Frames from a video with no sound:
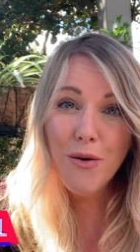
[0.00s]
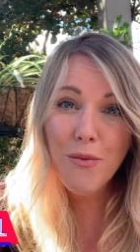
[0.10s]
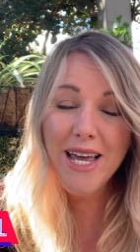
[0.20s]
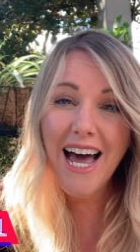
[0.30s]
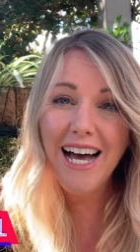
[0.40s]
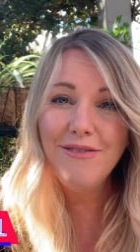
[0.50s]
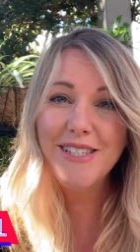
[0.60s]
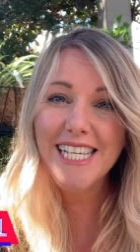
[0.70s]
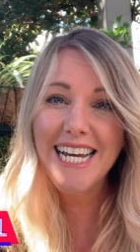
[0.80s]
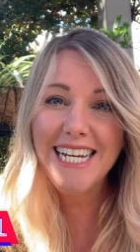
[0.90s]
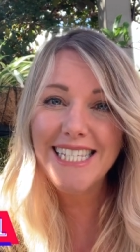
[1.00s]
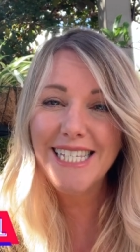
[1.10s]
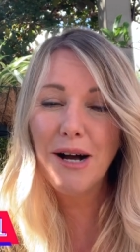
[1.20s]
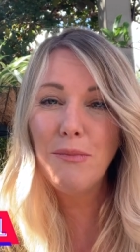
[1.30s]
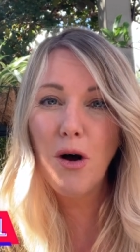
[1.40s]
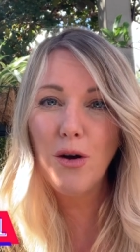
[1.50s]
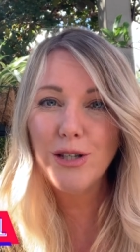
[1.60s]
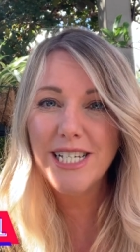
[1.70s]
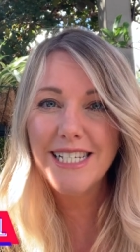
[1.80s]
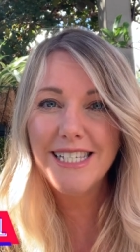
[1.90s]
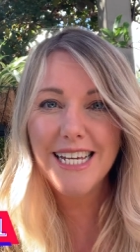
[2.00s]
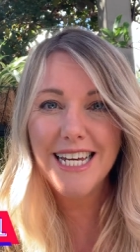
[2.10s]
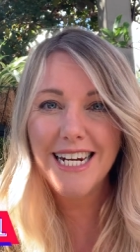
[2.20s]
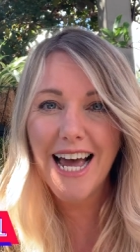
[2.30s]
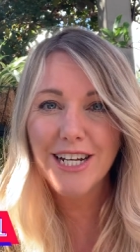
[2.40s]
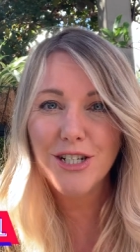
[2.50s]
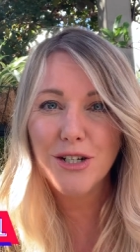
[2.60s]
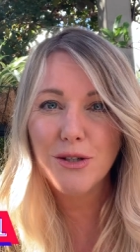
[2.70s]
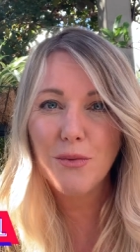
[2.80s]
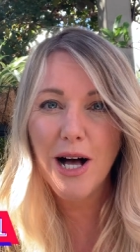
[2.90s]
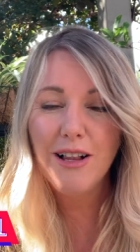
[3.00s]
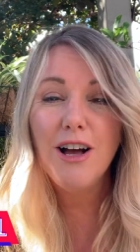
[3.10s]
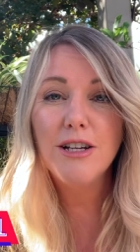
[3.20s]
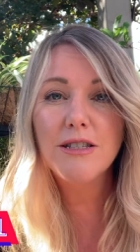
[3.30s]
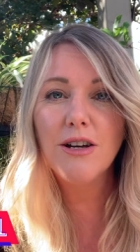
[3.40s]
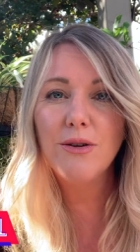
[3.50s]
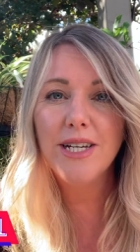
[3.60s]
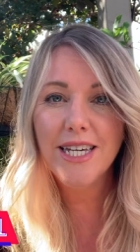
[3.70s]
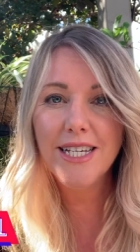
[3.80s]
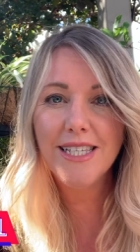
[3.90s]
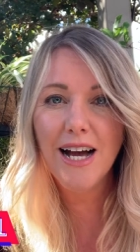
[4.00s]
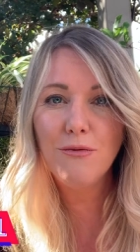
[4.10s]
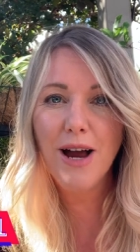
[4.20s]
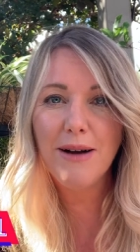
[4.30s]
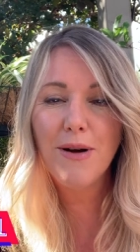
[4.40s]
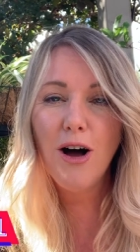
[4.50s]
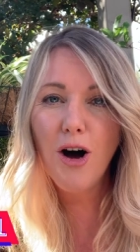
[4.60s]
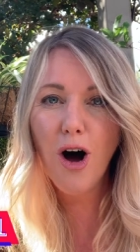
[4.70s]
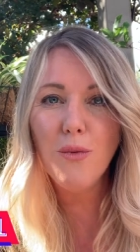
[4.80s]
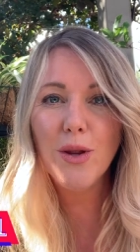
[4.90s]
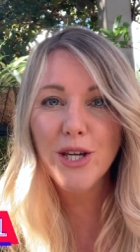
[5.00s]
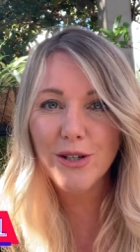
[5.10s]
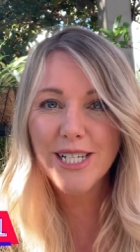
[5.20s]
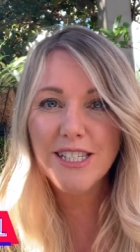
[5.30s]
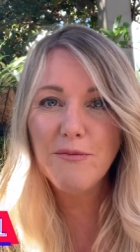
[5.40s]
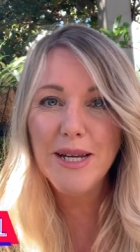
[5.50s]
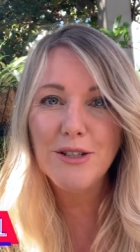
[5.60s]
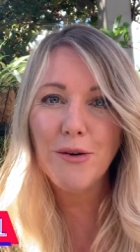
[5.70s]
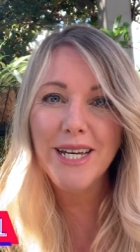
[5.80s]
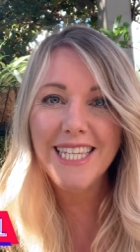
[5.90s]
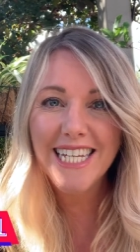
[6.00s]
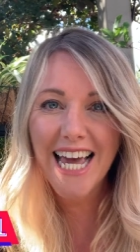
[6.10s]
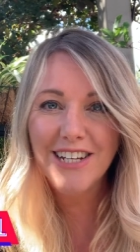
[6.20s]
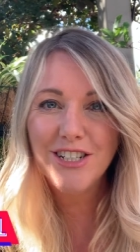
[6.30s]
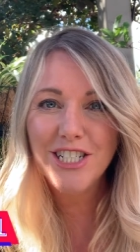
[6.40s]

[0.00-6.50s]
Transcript: we have seen some Aussies in action as well. So here's our wrap on what the Aussies have been doing in the county